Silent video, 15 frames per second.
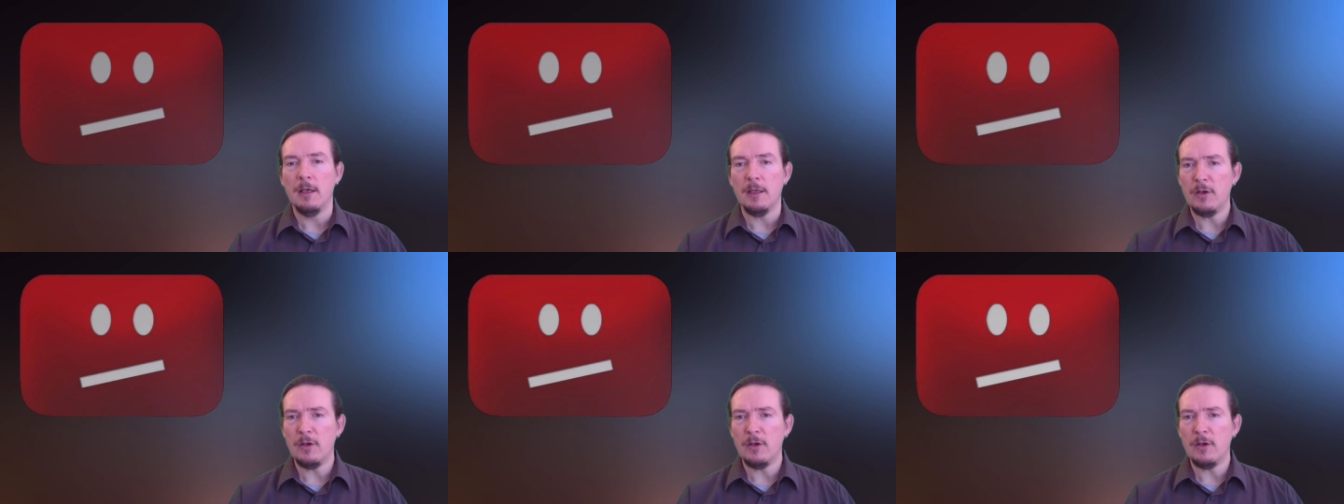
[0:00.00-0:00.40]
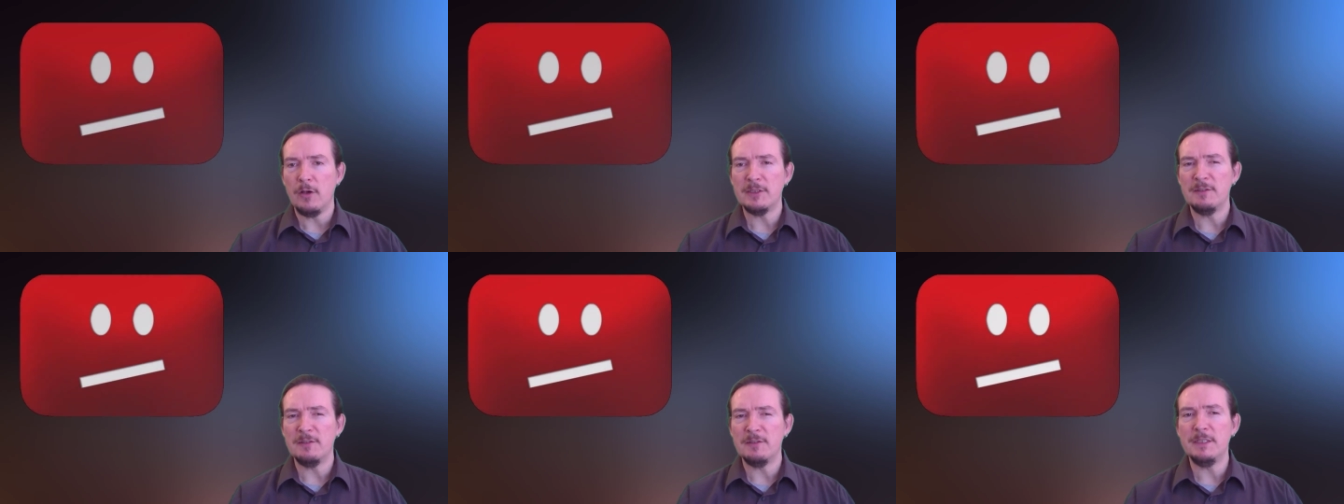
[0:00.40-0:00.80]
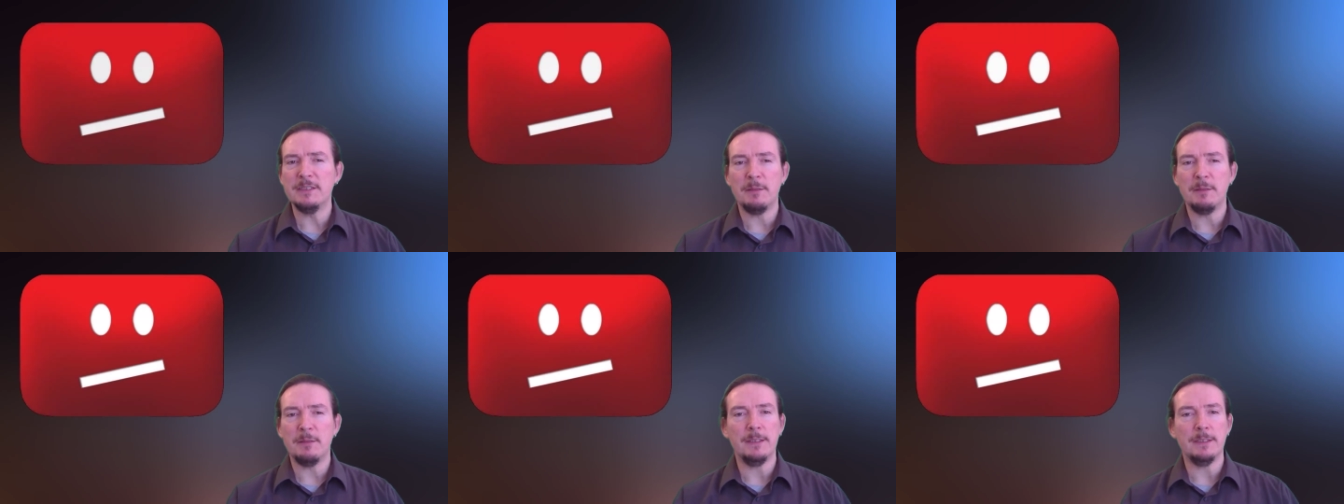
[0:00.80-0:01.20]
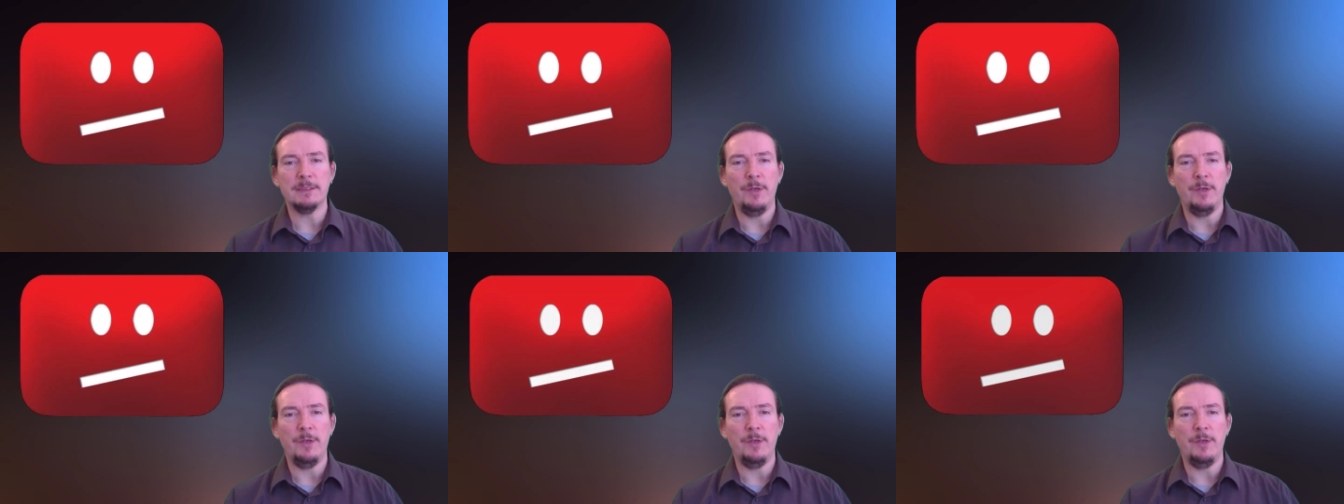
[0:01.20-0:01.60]
I thought I must have missed something
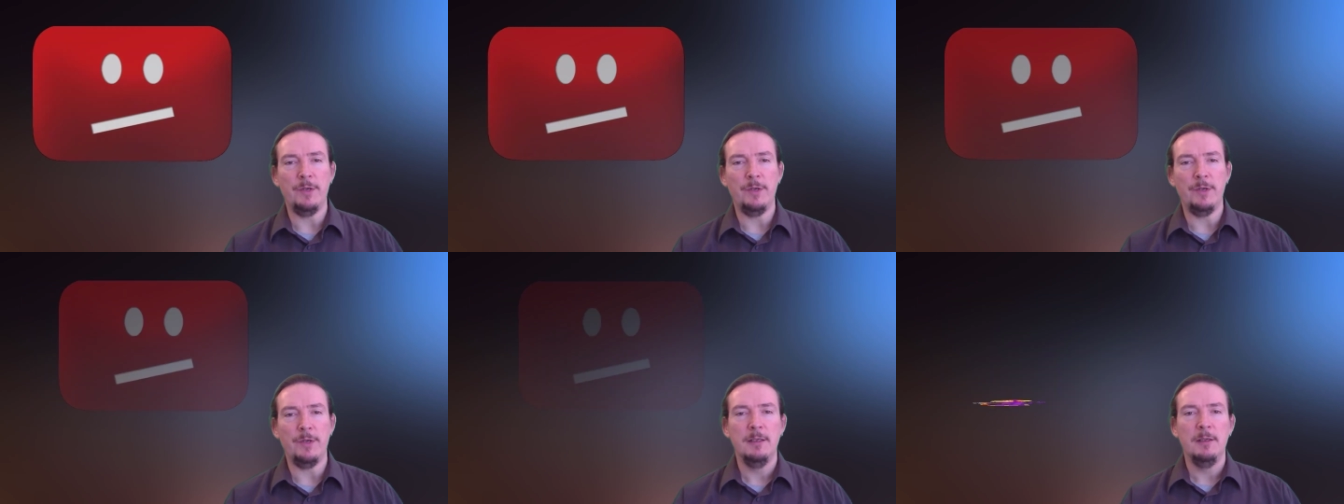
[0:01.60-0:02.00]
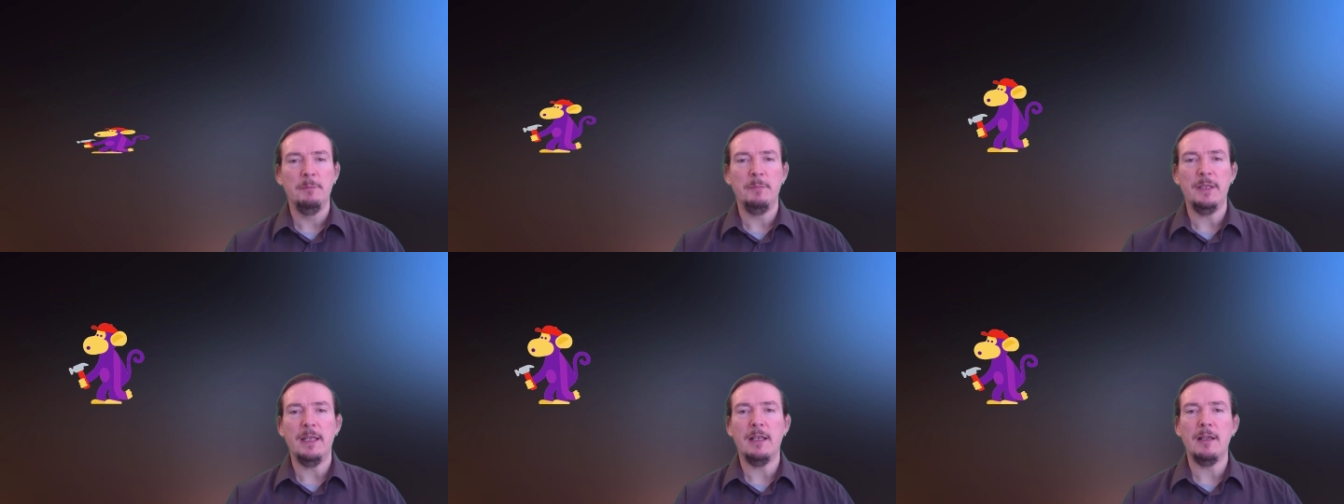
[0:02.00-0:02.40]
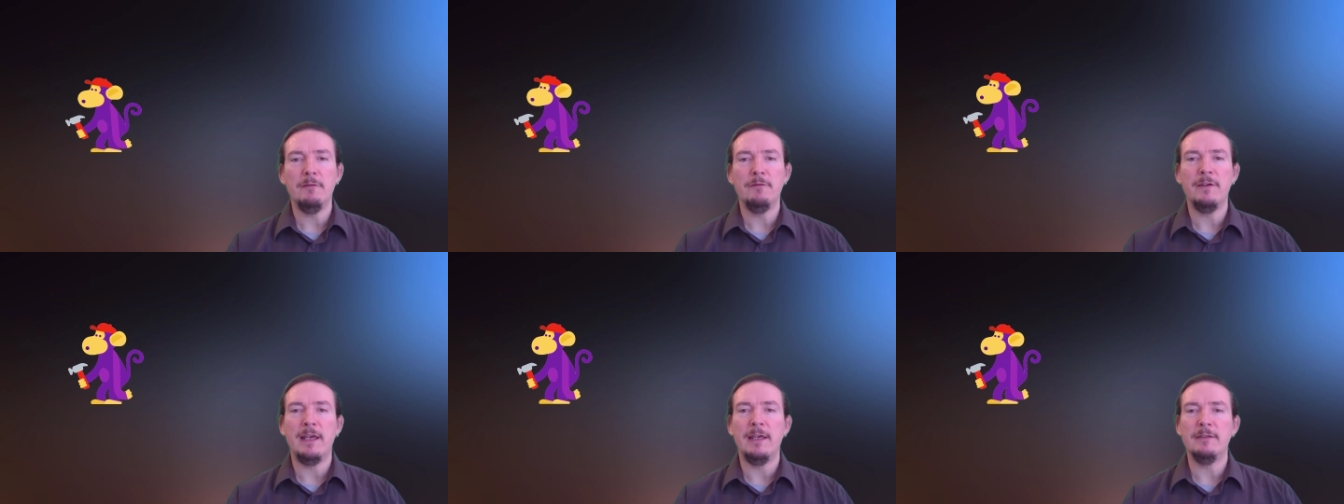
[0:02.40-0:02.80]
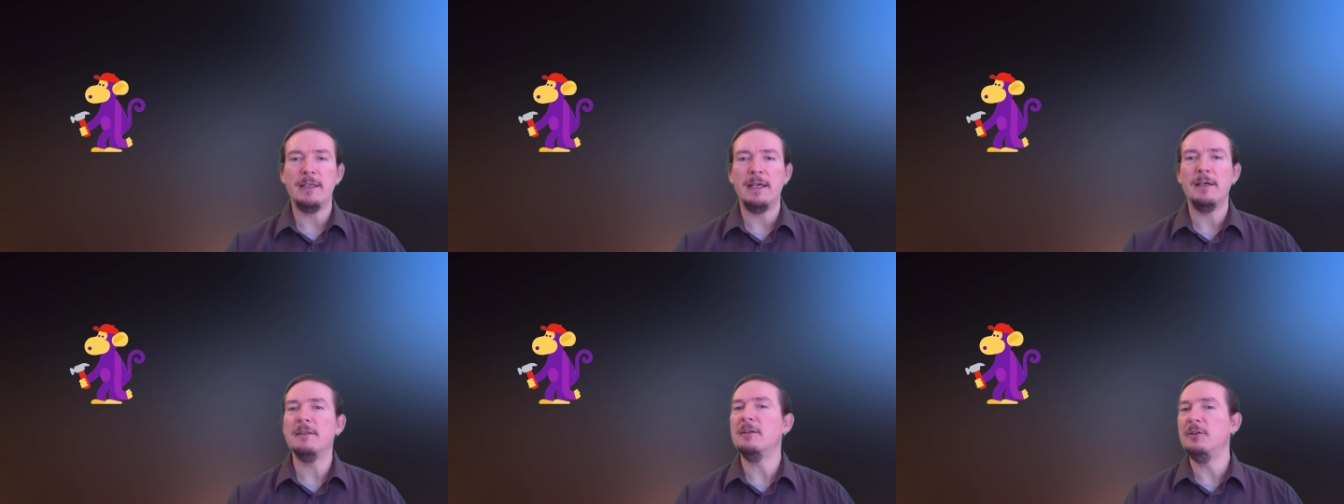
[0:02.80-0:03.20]
somewhere, but then I found
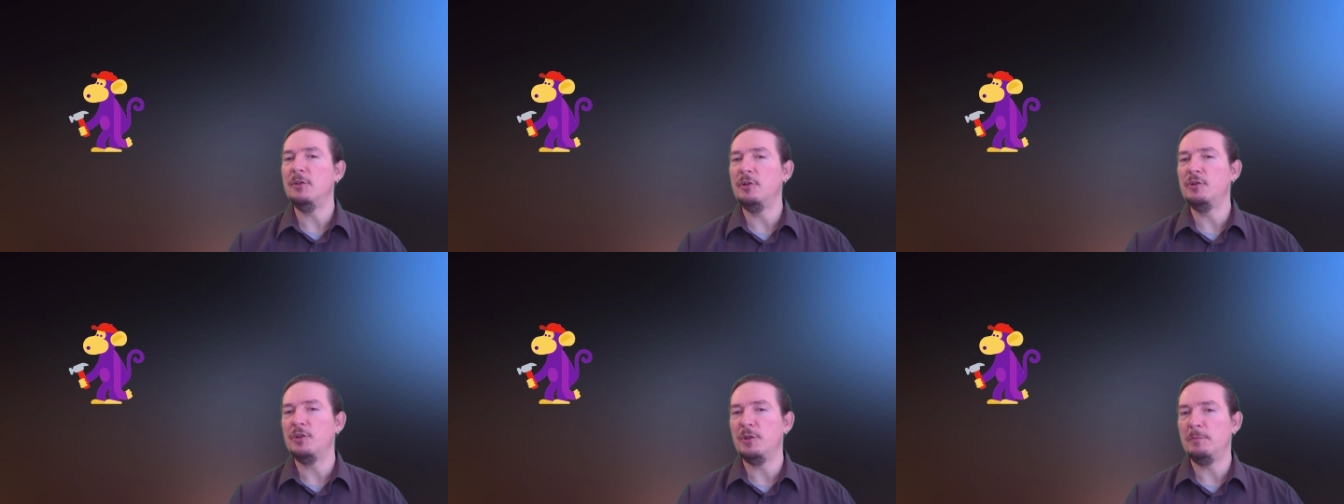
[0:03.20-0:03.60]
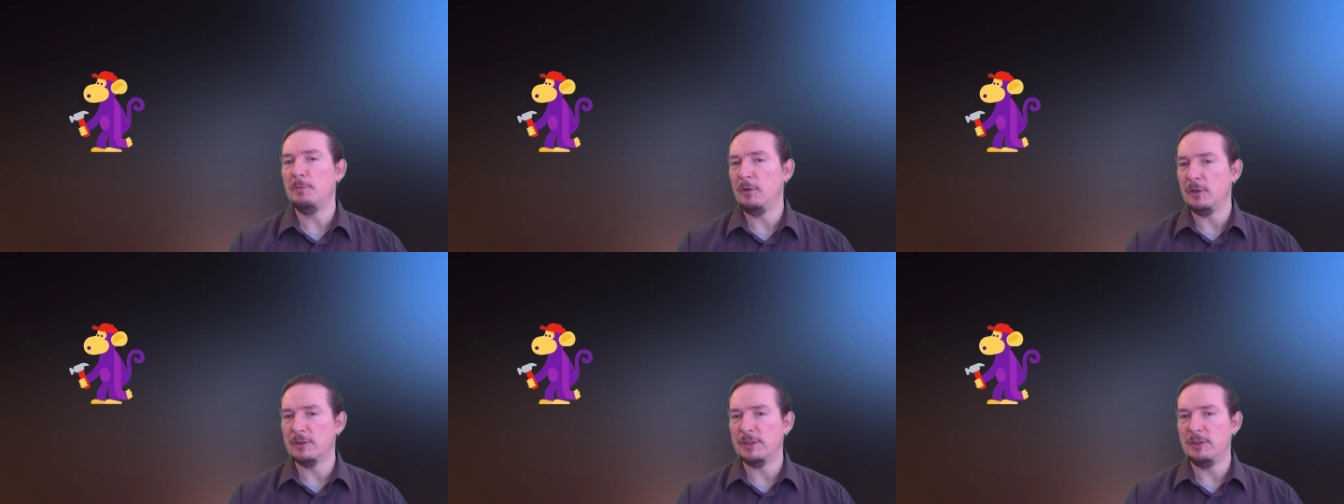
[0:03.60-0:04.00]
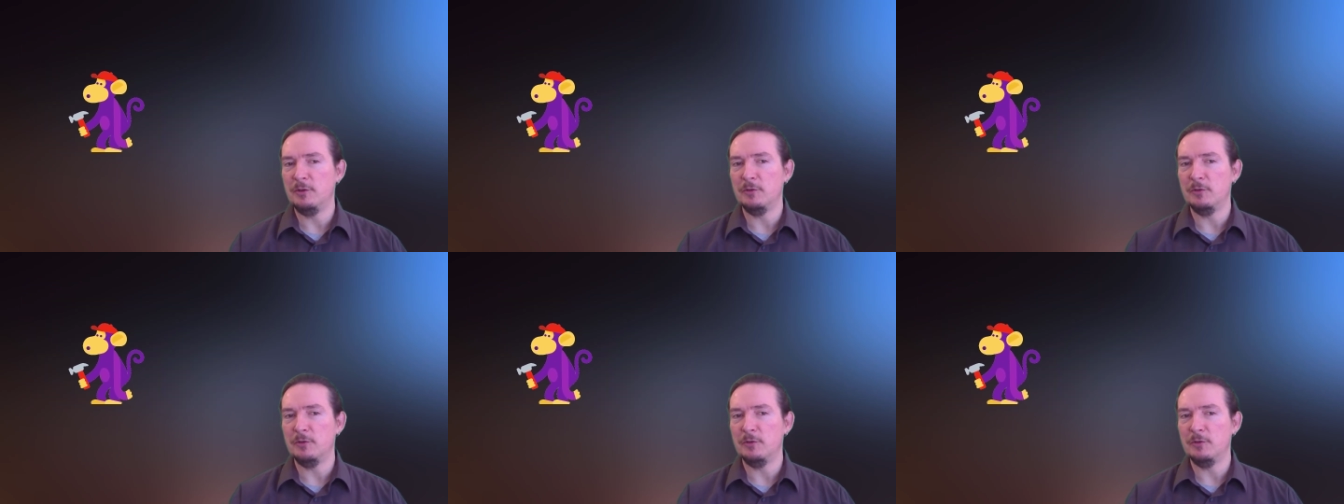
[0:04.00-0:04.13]
out that YouTube looks